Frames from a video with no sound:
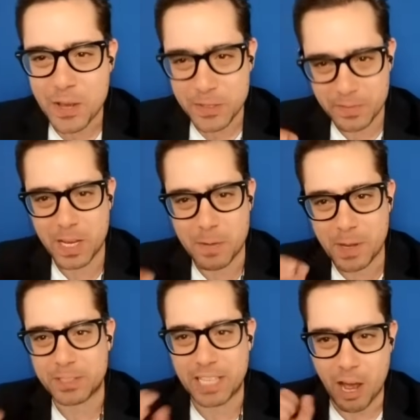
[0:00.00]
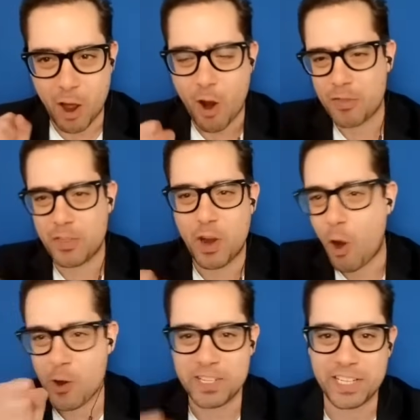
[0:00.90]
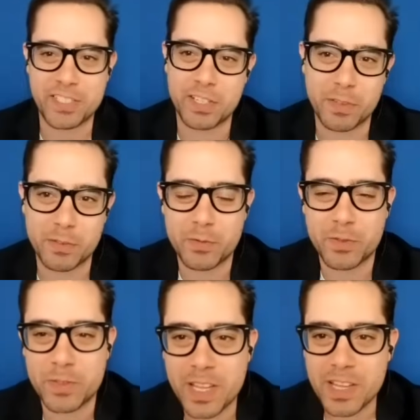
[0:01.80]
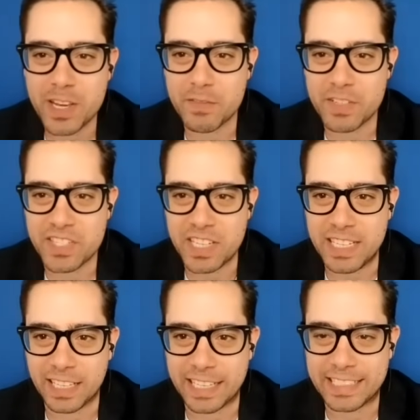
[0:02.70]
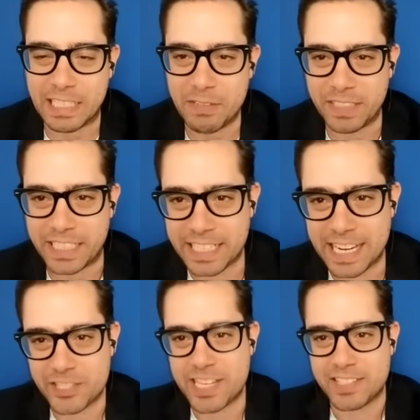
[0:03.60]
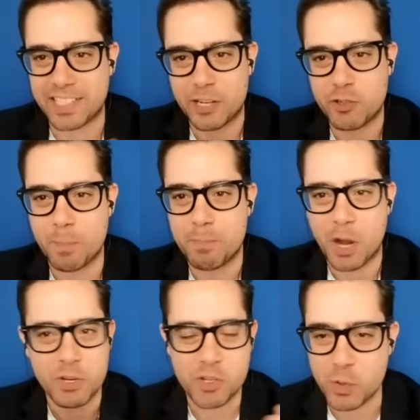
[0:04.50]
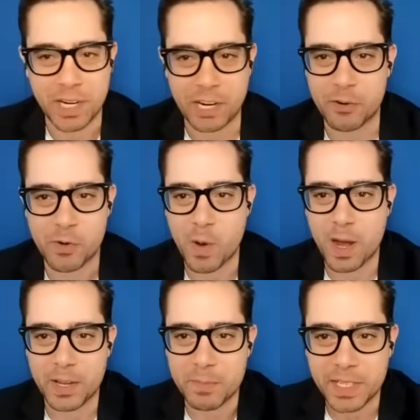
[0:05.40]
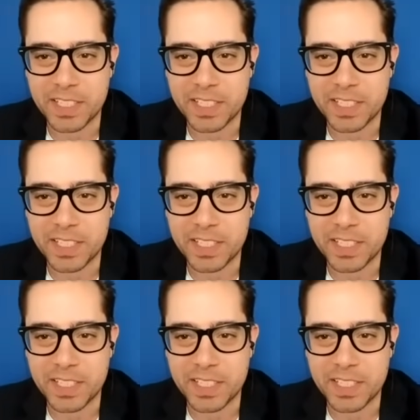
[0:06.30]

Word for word: something about the uh, the hardness of a of a city like Cleveland, and it just has an extra punch to it. I don't know why, yeah, but